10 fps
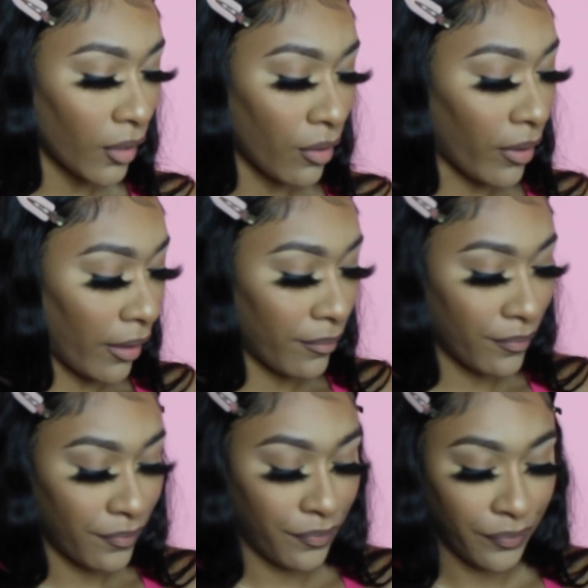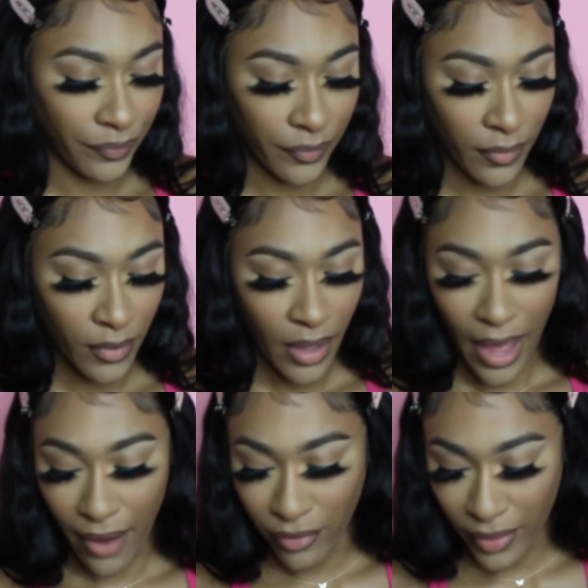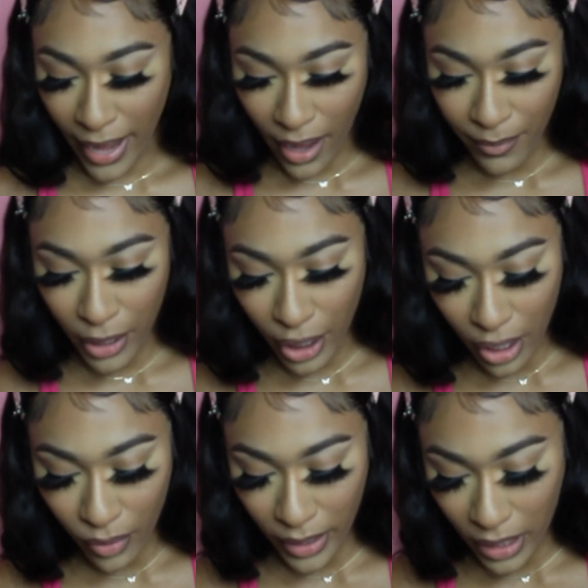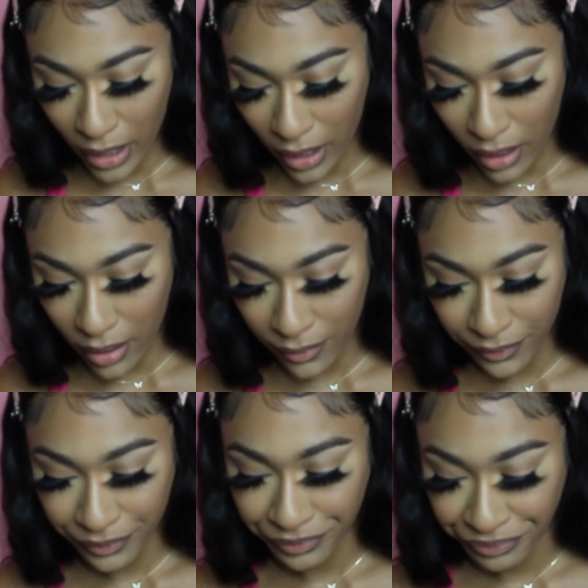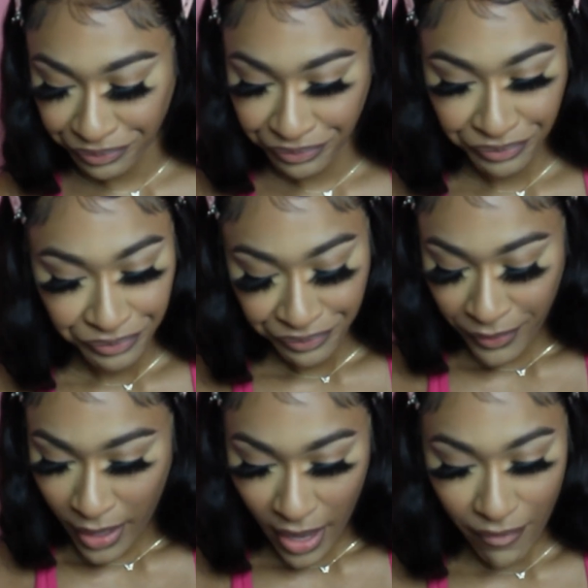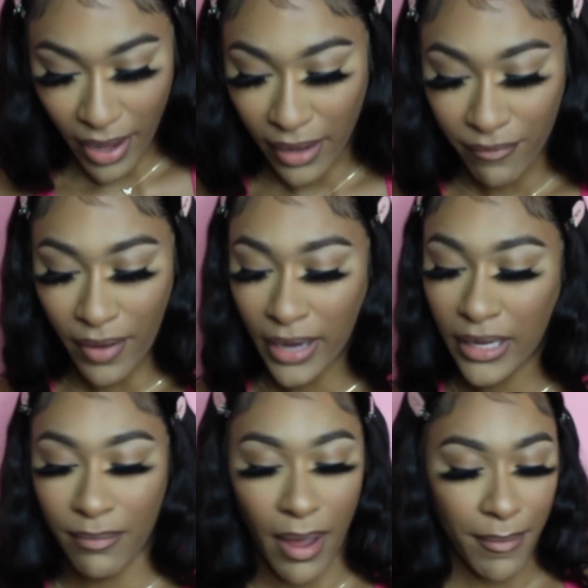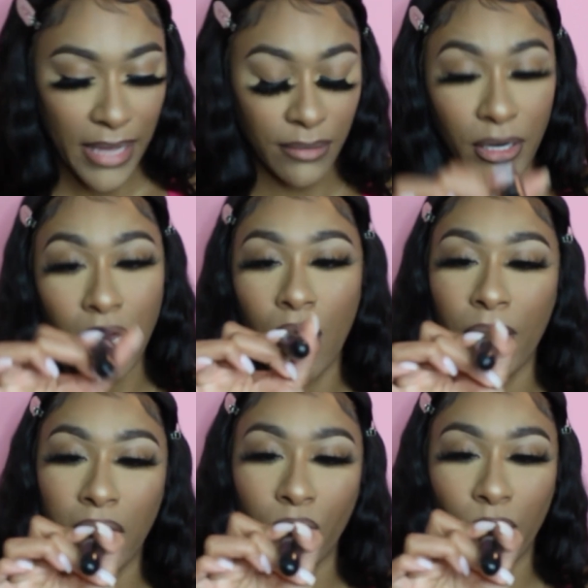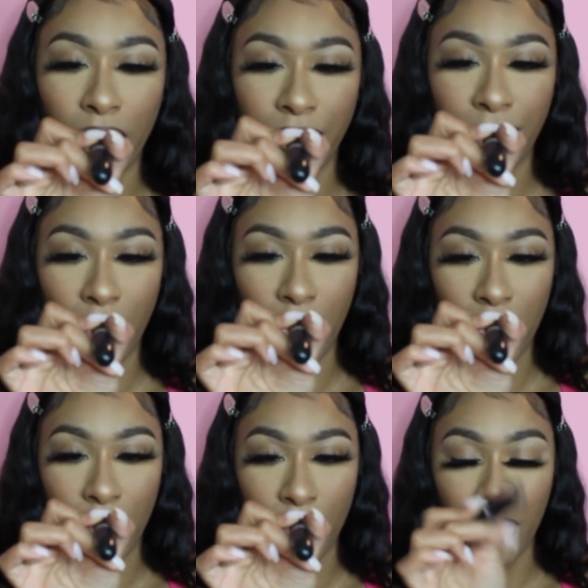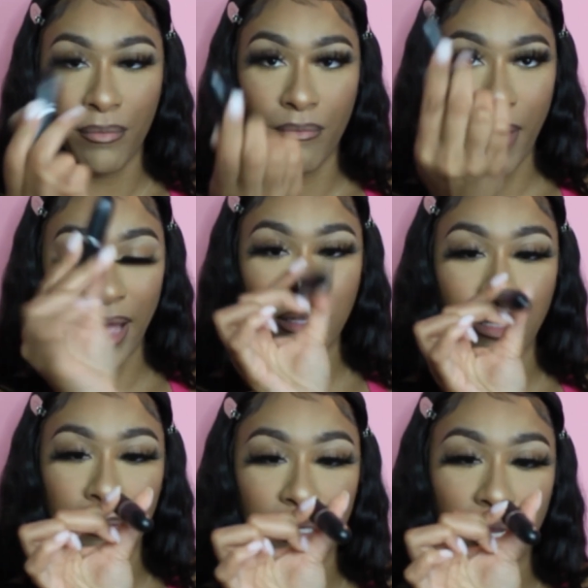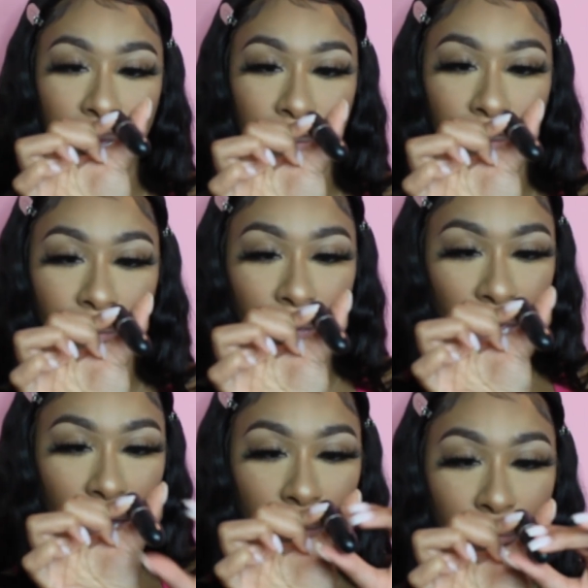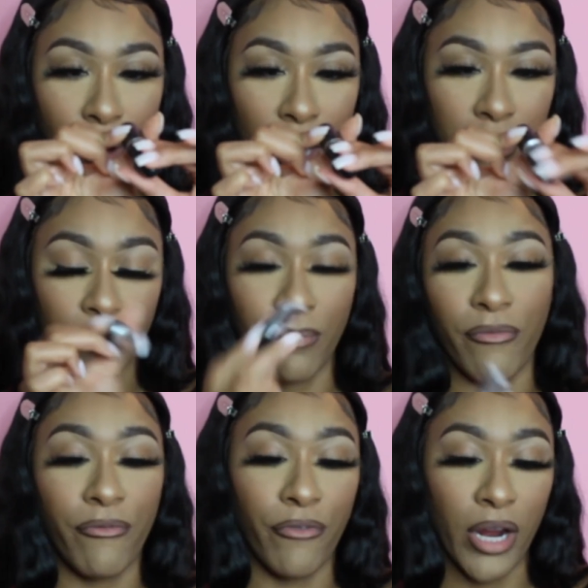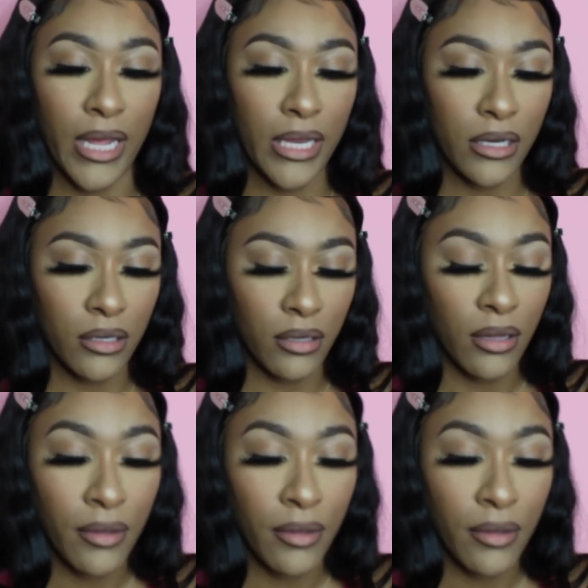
Okay. After that, I'm gonna go in, if I can find it in my mess, I'm gonna go in with MAC's lipstick in Bosom Friend.